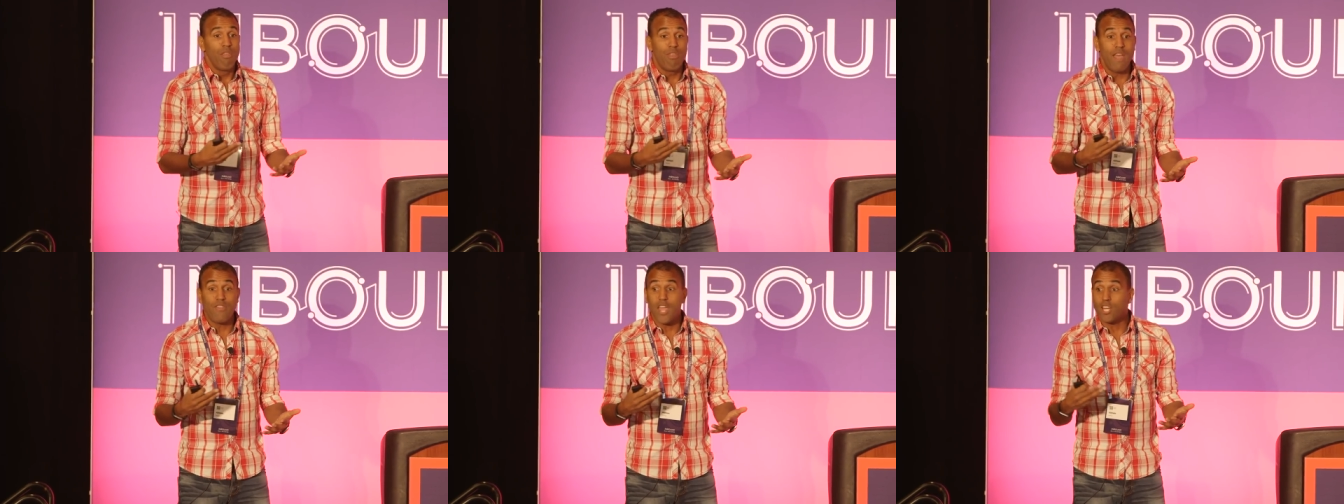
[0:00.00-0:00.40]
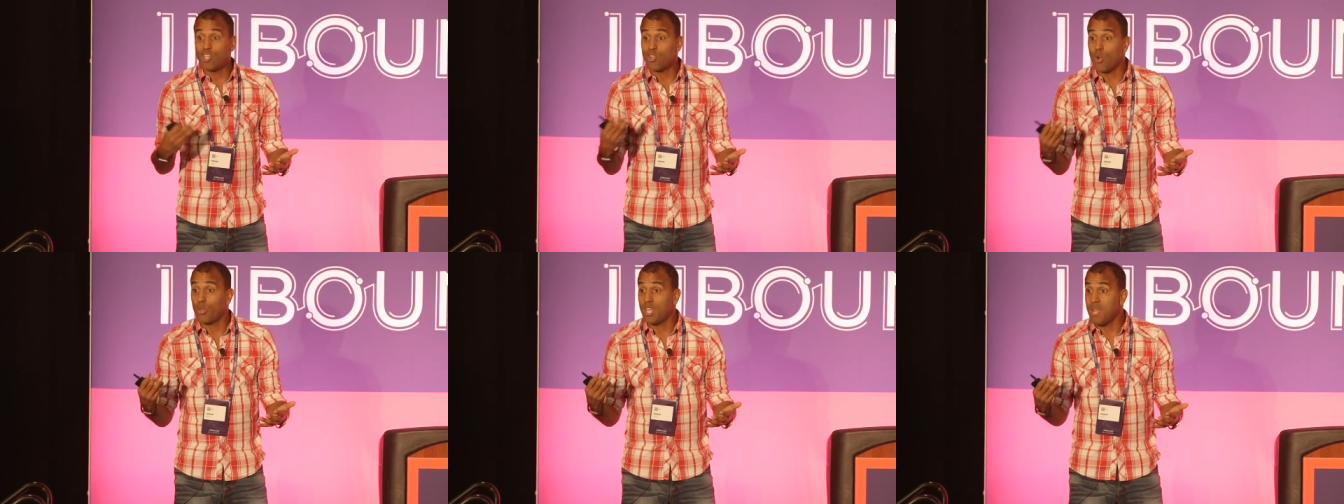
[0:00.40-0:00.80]
Then they
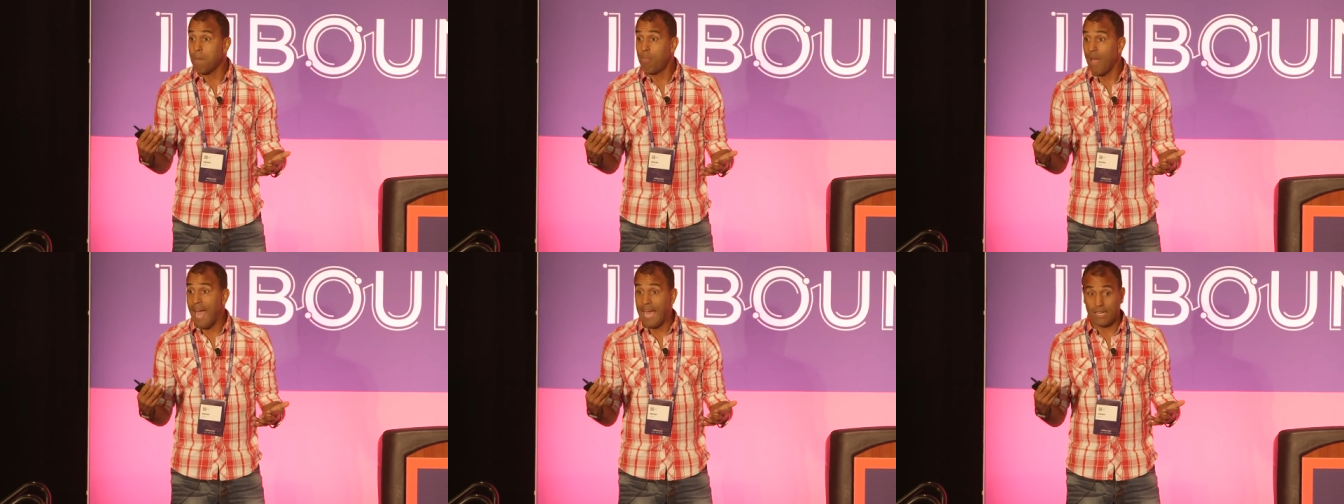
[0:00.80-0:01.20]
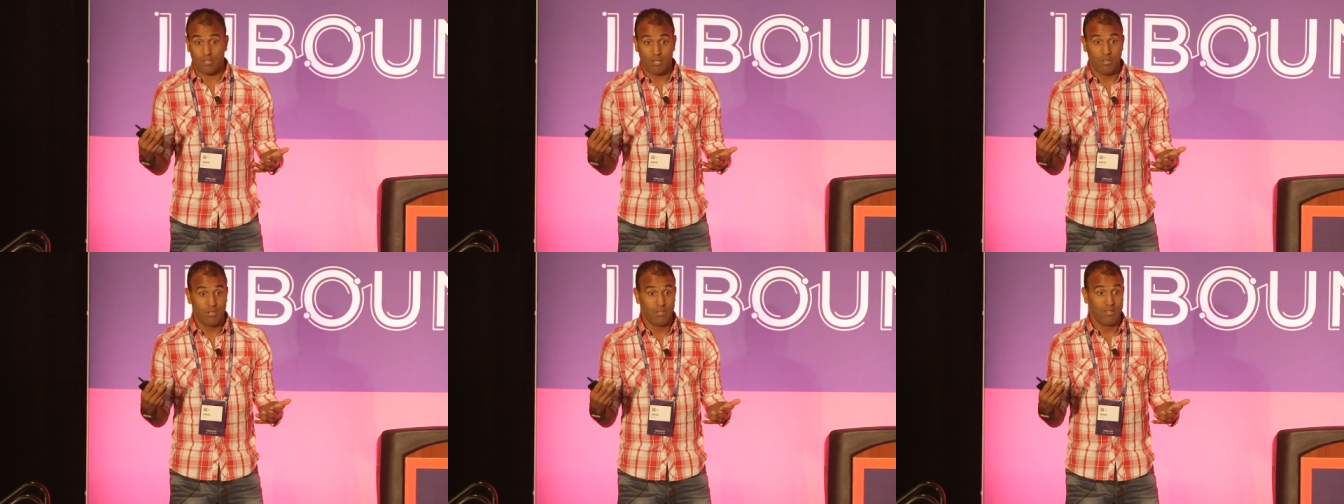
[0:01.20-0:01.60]
show the
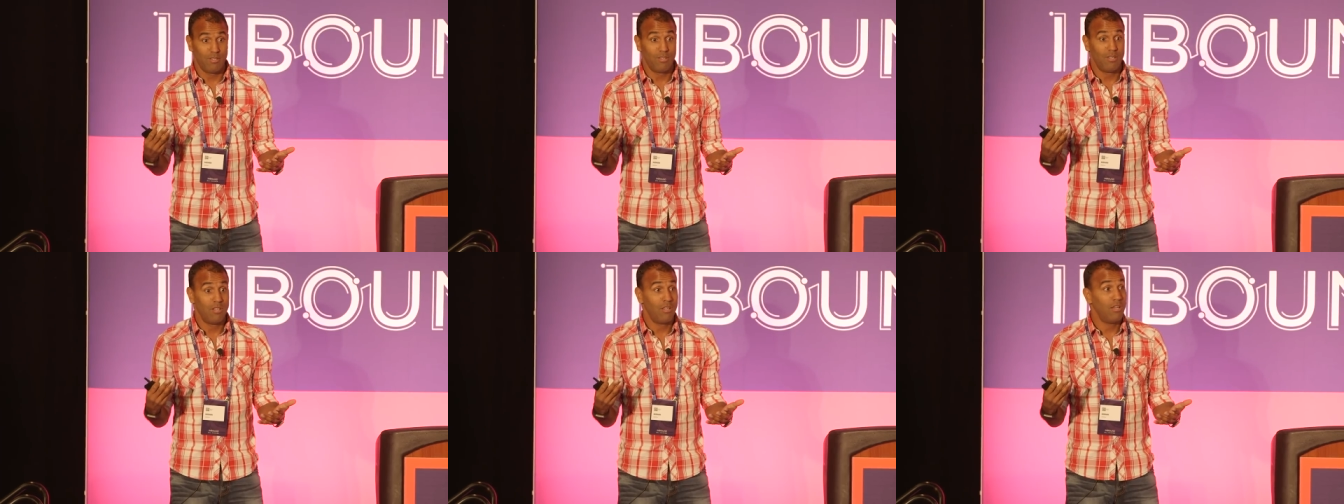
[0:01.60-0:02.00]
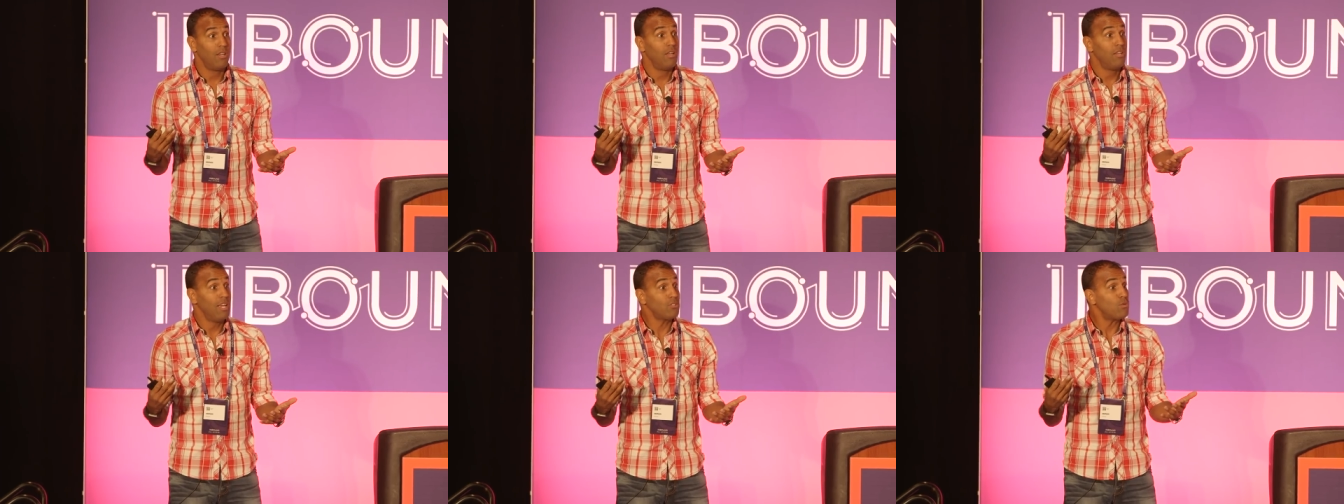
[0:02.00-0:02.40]
impact.
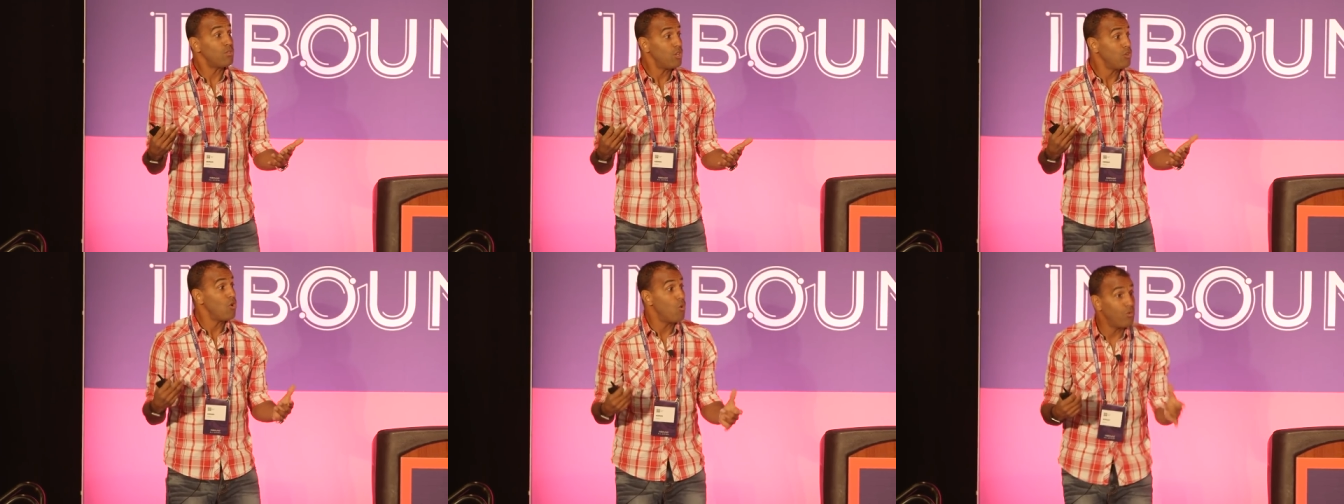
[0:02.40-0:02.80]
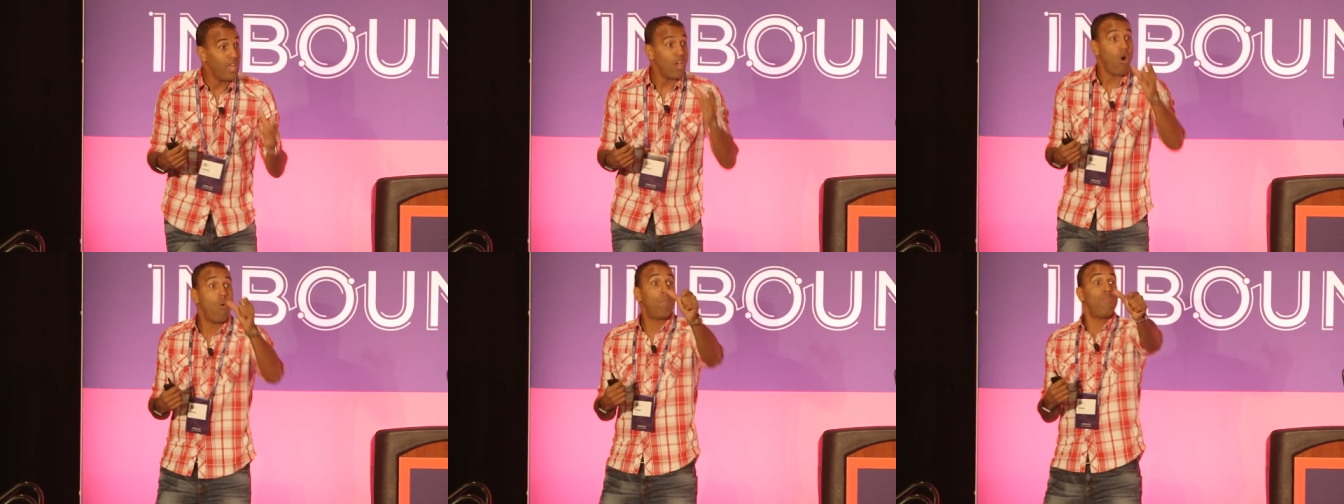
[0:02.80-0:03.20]
That's what they're doing. When
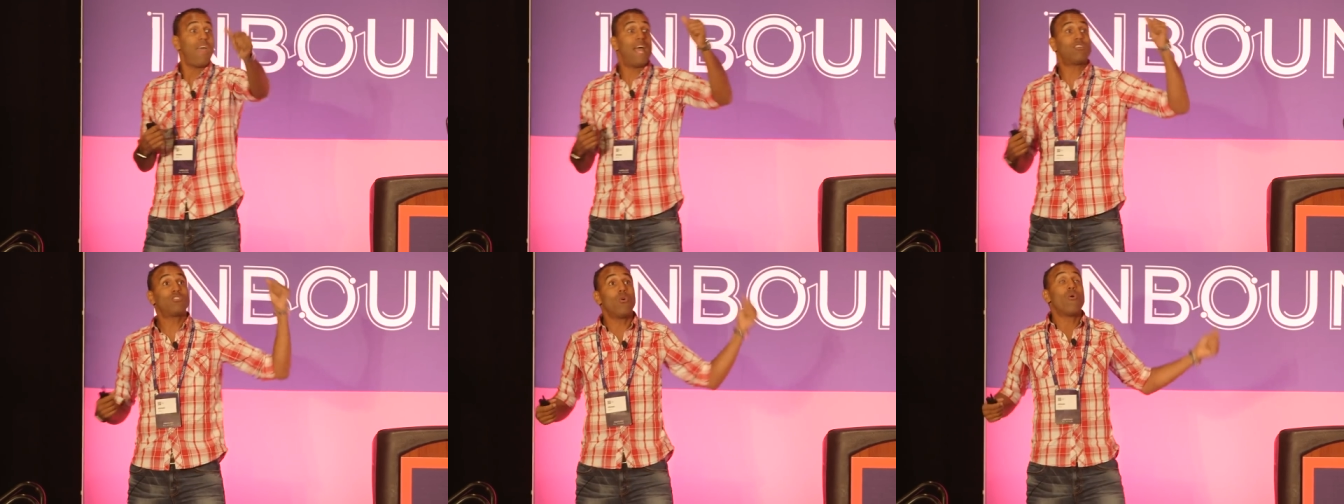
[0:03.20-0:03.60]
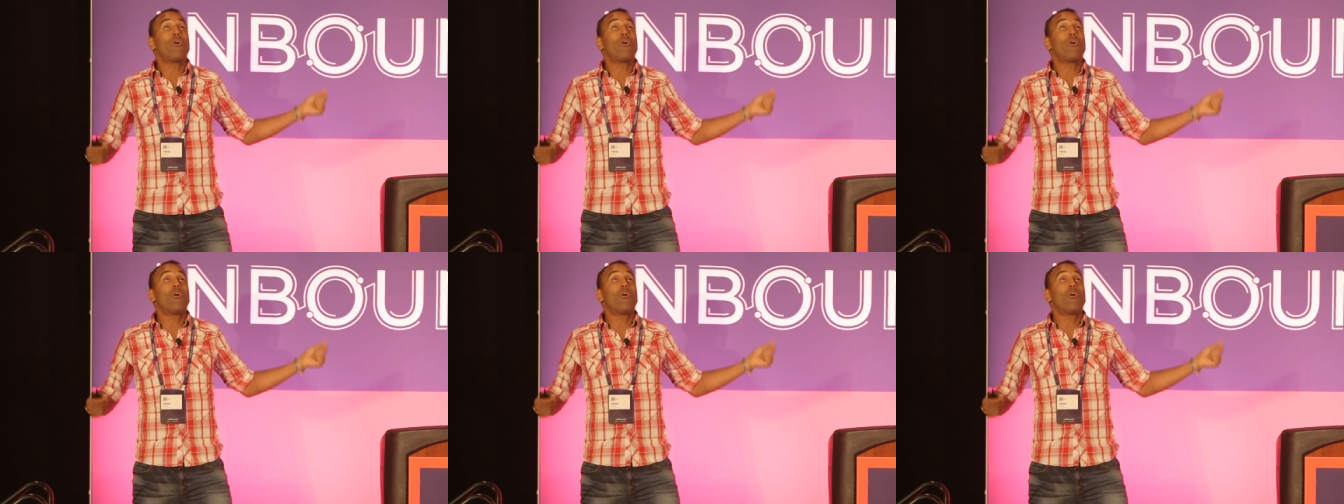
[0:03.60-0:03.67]
they open that